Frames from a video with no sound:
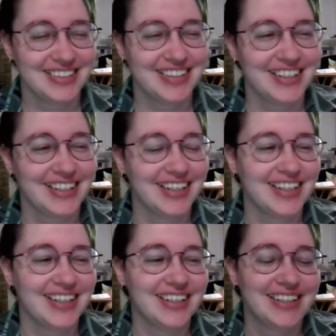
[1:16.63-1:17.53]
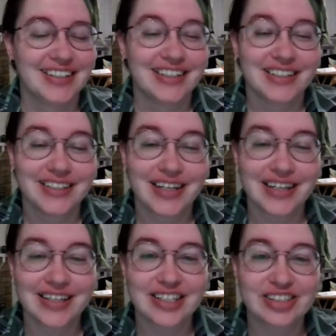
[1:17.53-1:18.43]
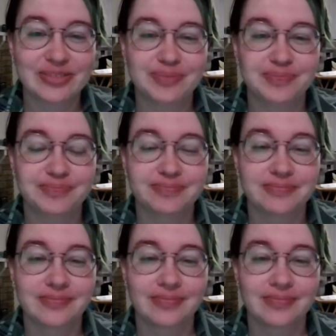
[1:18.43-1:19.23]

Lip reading: But Good Omens. We were talking